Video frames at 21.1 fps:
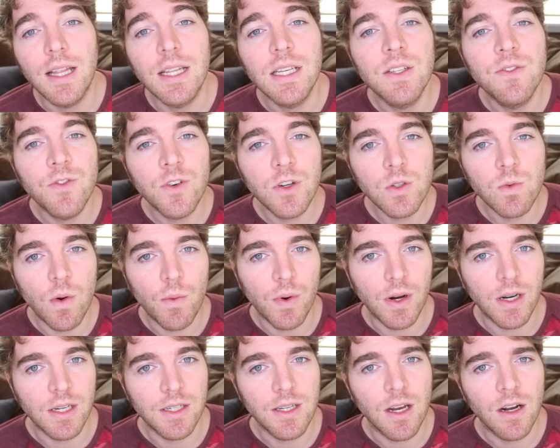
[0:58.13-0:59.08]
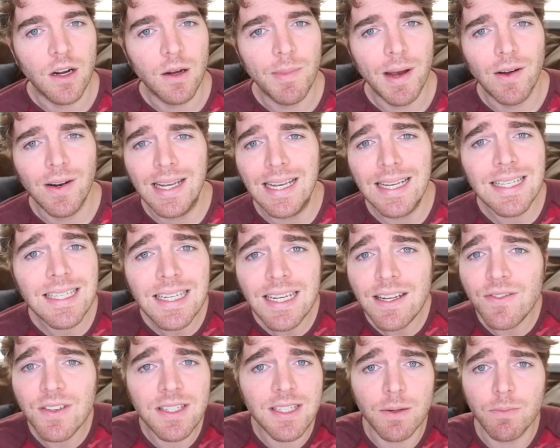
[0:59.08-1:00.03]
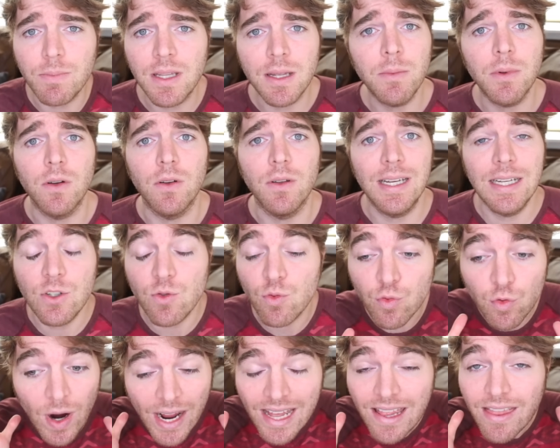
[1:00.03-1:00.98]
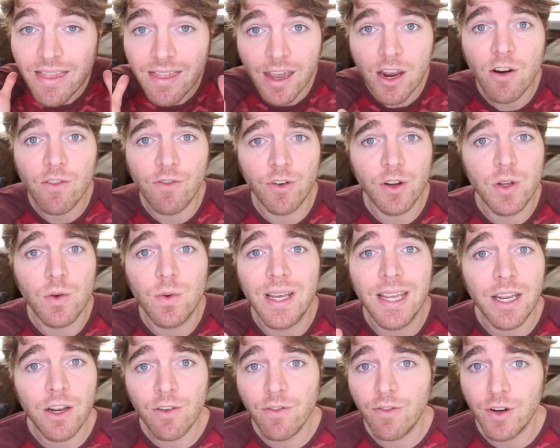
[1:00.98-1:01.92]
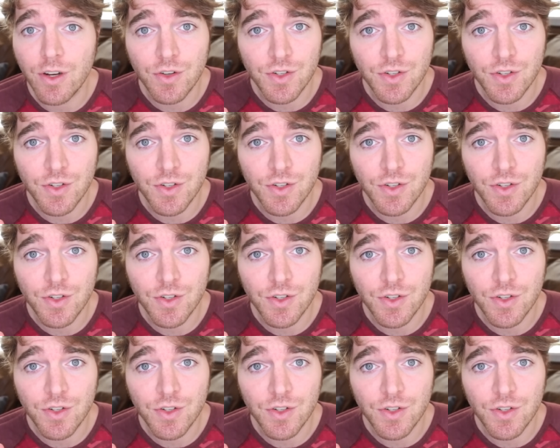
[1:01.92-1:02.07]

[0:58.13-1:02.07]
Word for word: Now this first one we're gonna talk about isn't even subliminal, it's right there for you to hear for